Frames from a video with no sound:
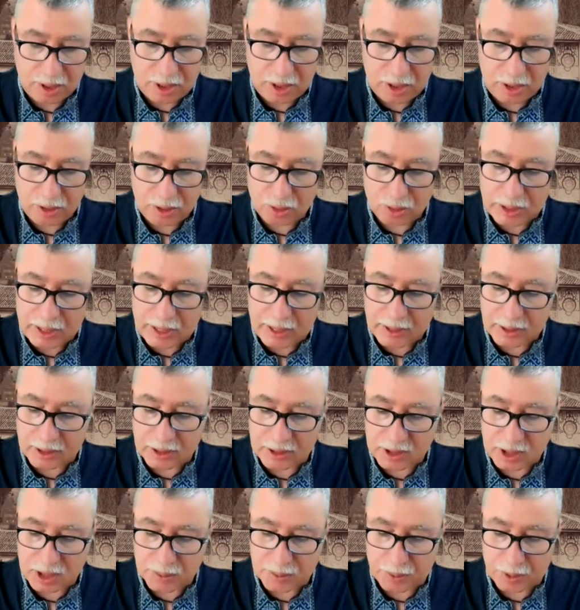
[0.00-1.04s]
In Ukraine,
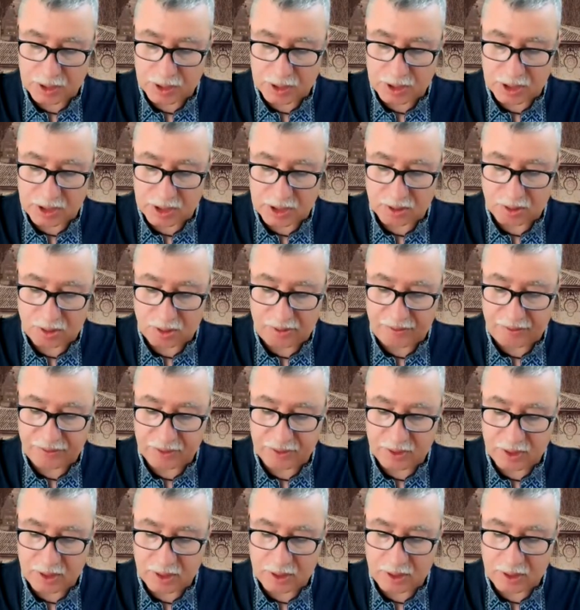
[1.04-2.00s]
this process of